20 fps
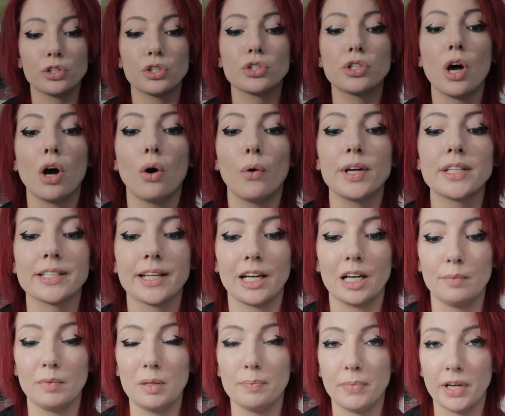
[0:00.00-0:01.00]
So it's
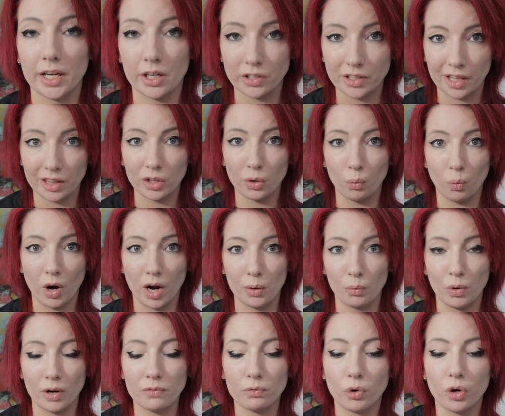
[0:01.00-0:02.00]
gonna be bigger than the
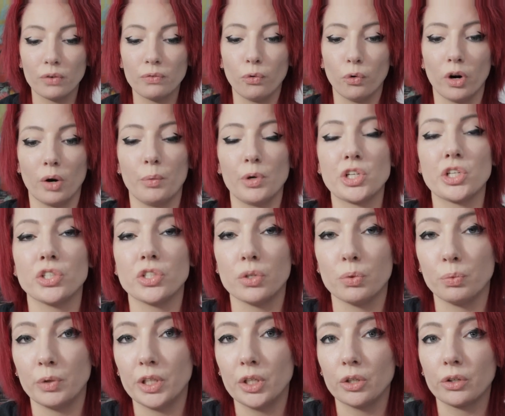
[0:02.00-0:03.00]
1/144, which is
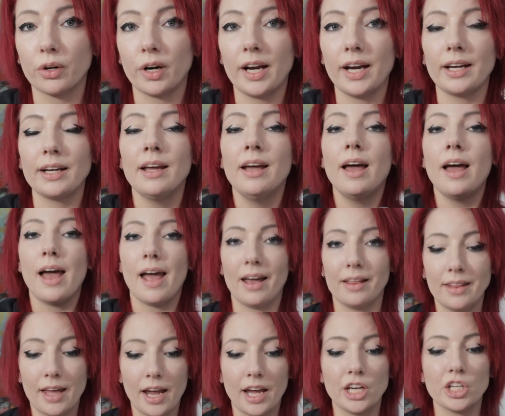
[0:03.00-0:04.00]
the real grade,
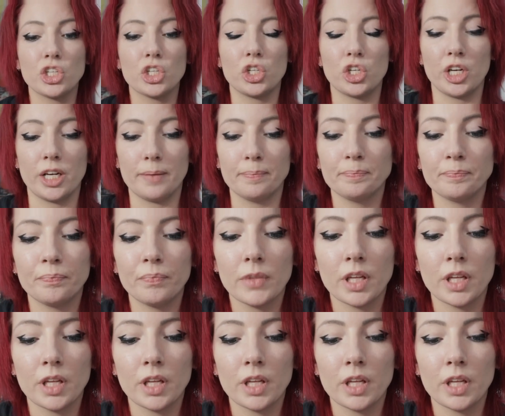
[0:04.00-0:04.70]
and the HG.